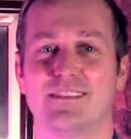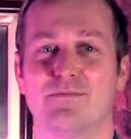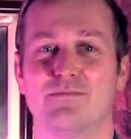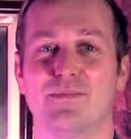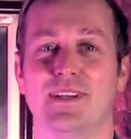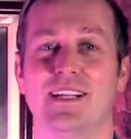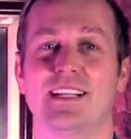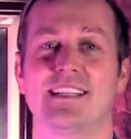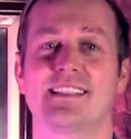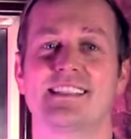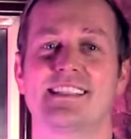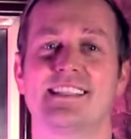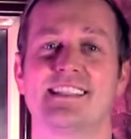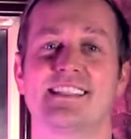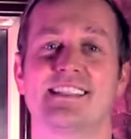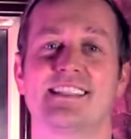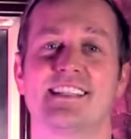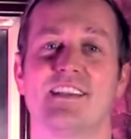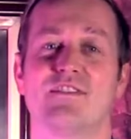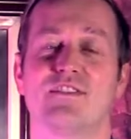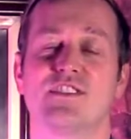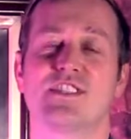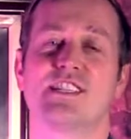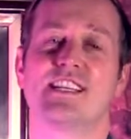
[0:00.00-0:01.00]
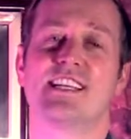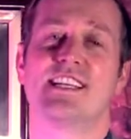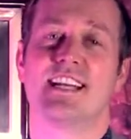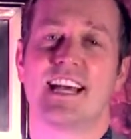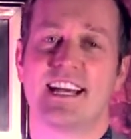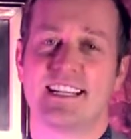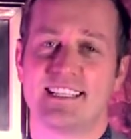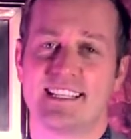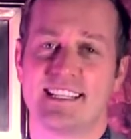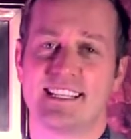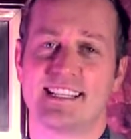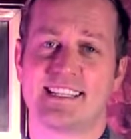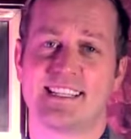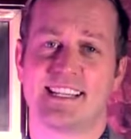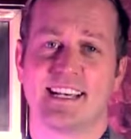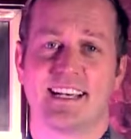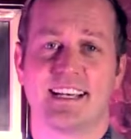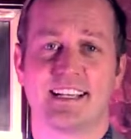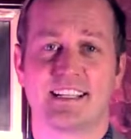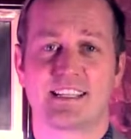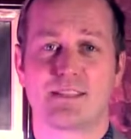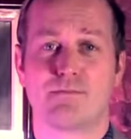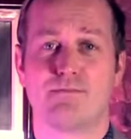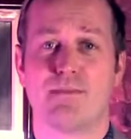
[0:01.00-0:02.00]
Built in
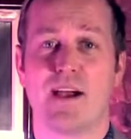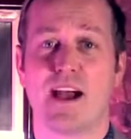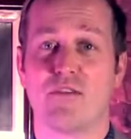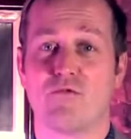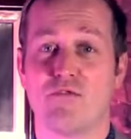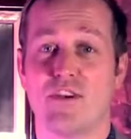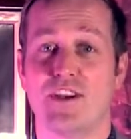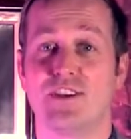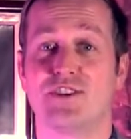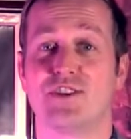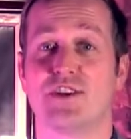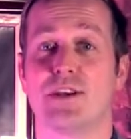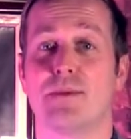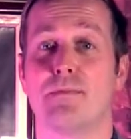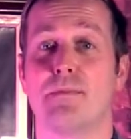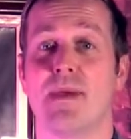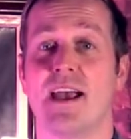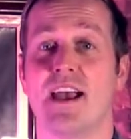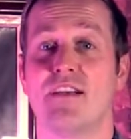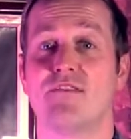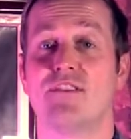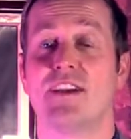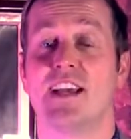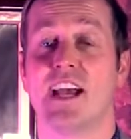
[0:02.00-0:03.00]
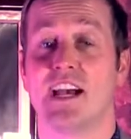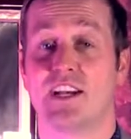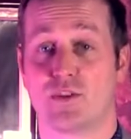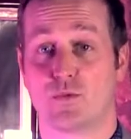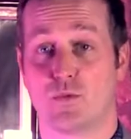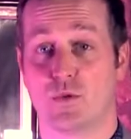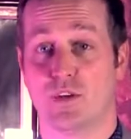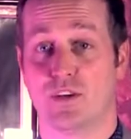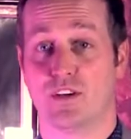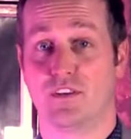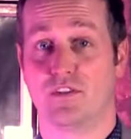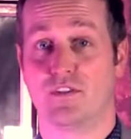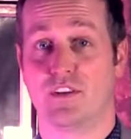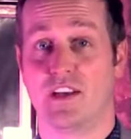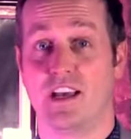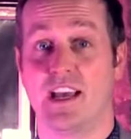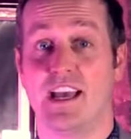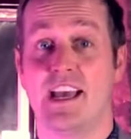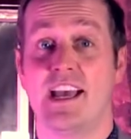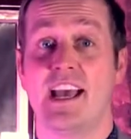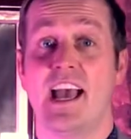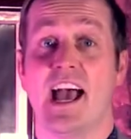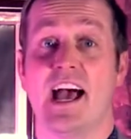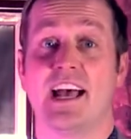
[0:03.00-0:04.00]
1796 by Richard and Mary Ashworth
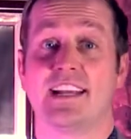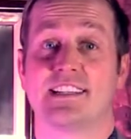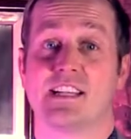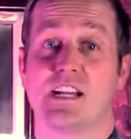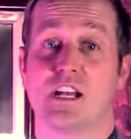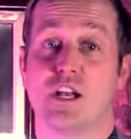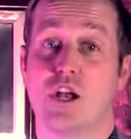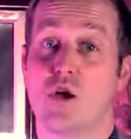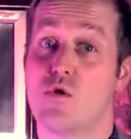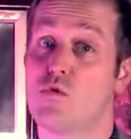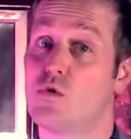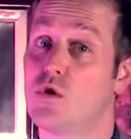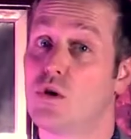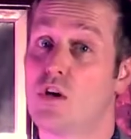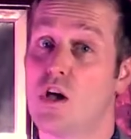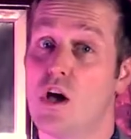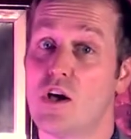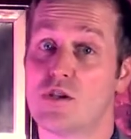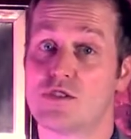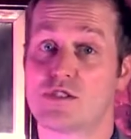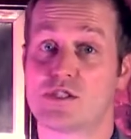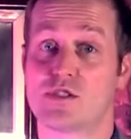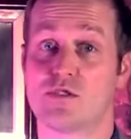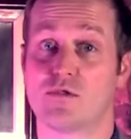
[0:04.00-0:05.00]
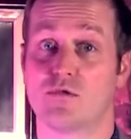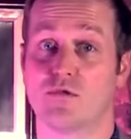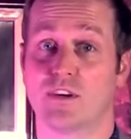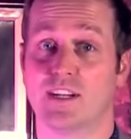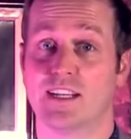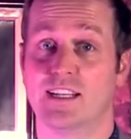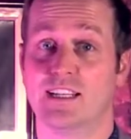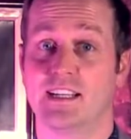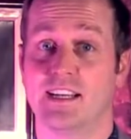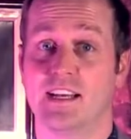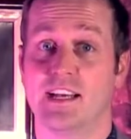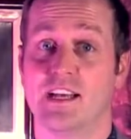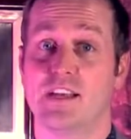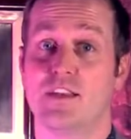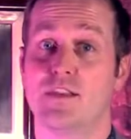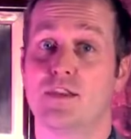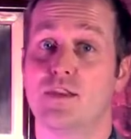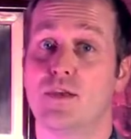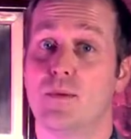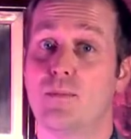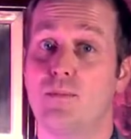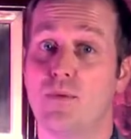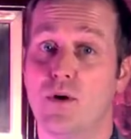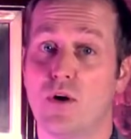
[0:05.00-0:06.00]
as a local hostelry,
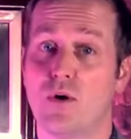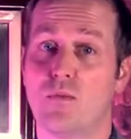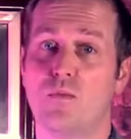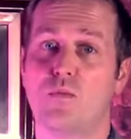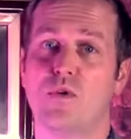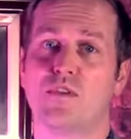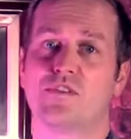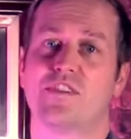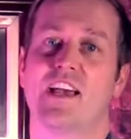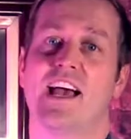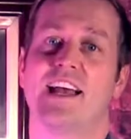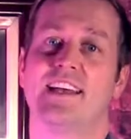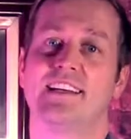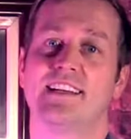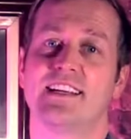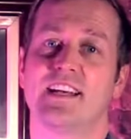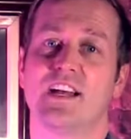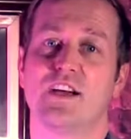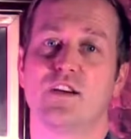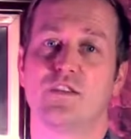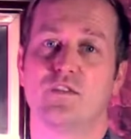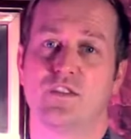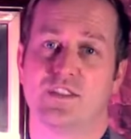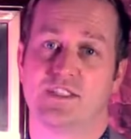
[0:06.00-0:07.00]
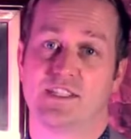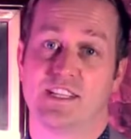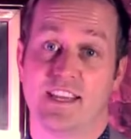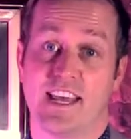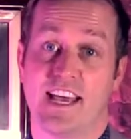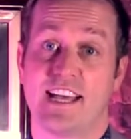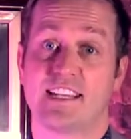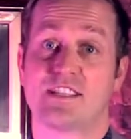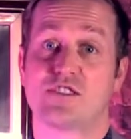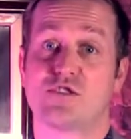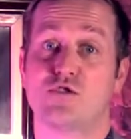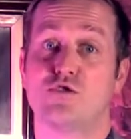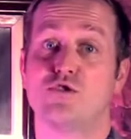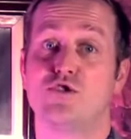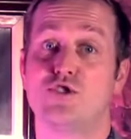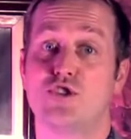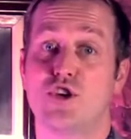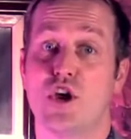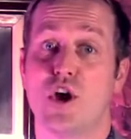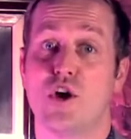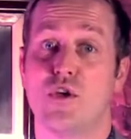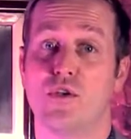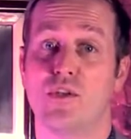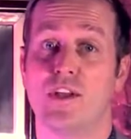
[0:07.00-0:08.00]
the pub was handed over to their son
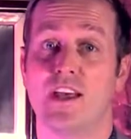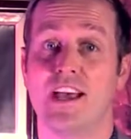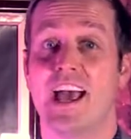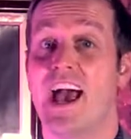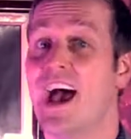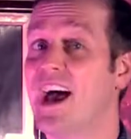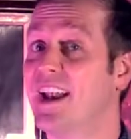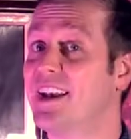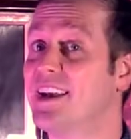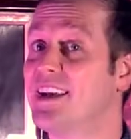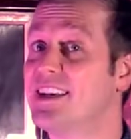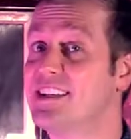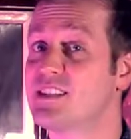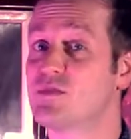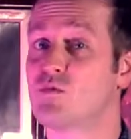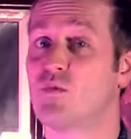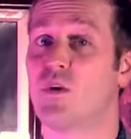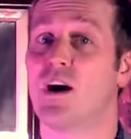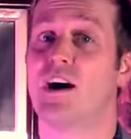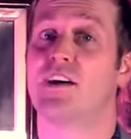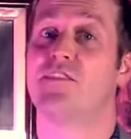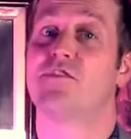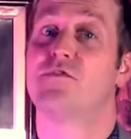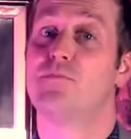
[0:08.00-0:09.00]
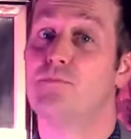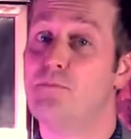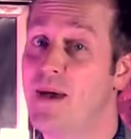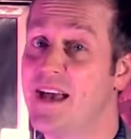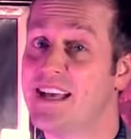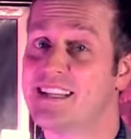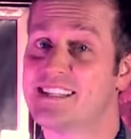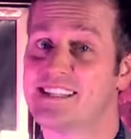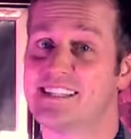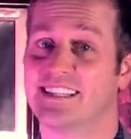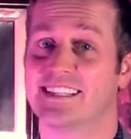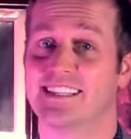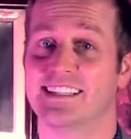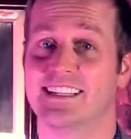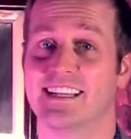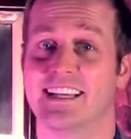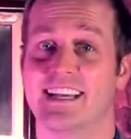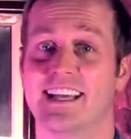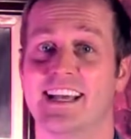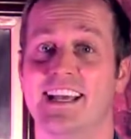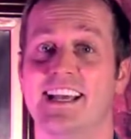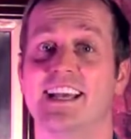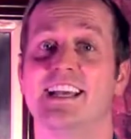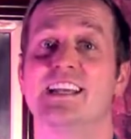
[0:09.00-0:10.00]
John and his wife Betsy
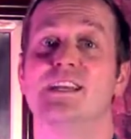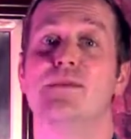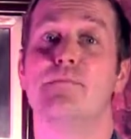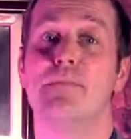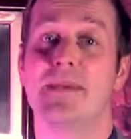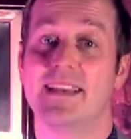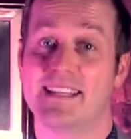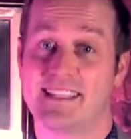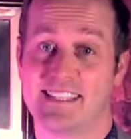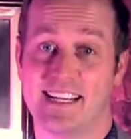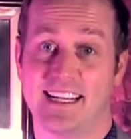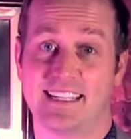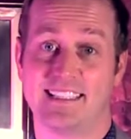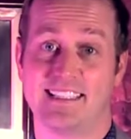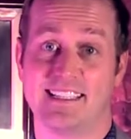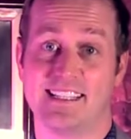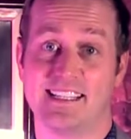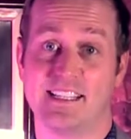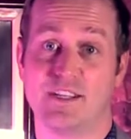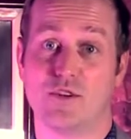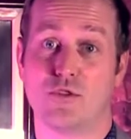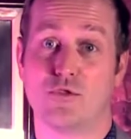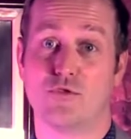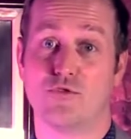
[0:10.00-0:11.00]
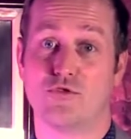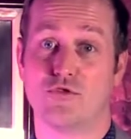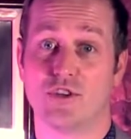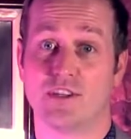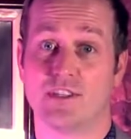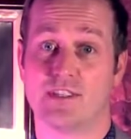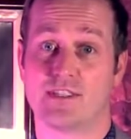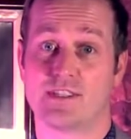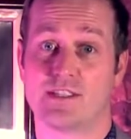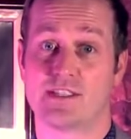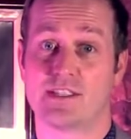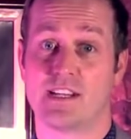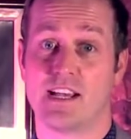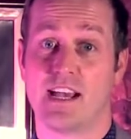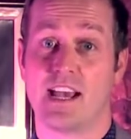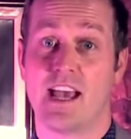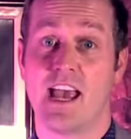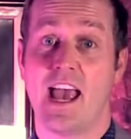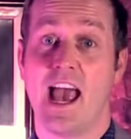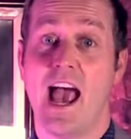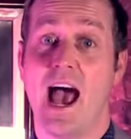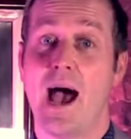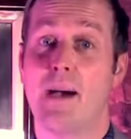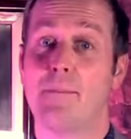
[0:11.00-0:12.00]
in the mid-1800s
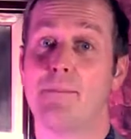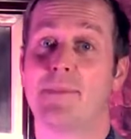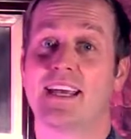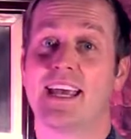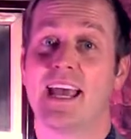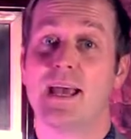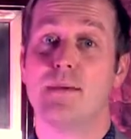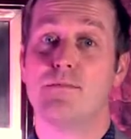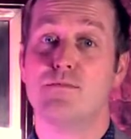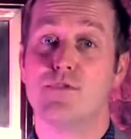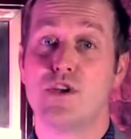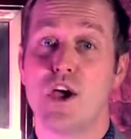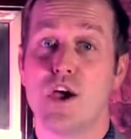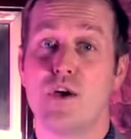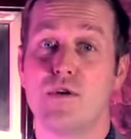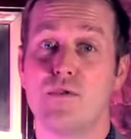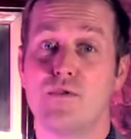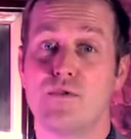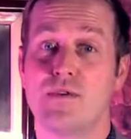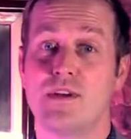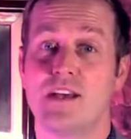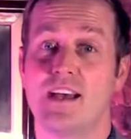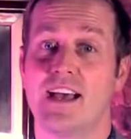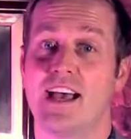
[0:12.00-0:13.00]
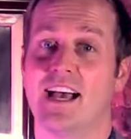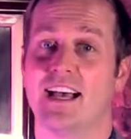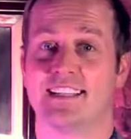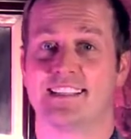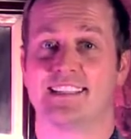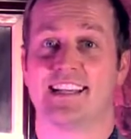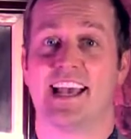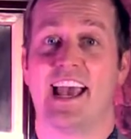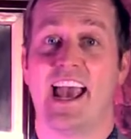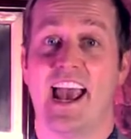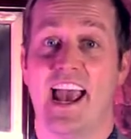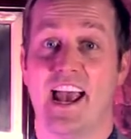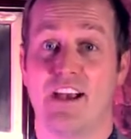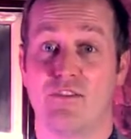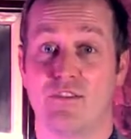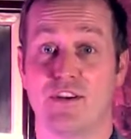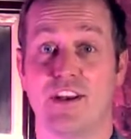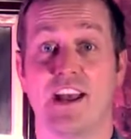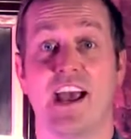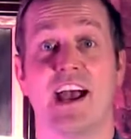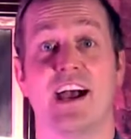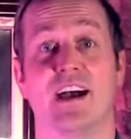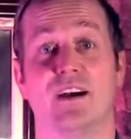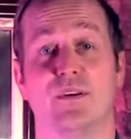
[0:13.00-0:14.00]
and became known as the Hare
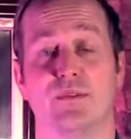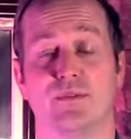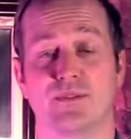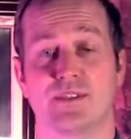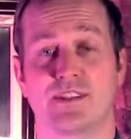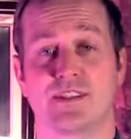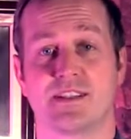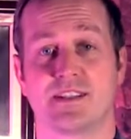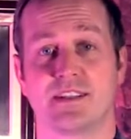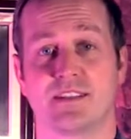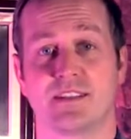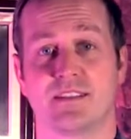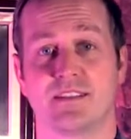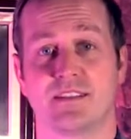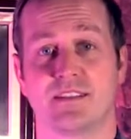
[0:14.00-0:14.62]
and Hounds.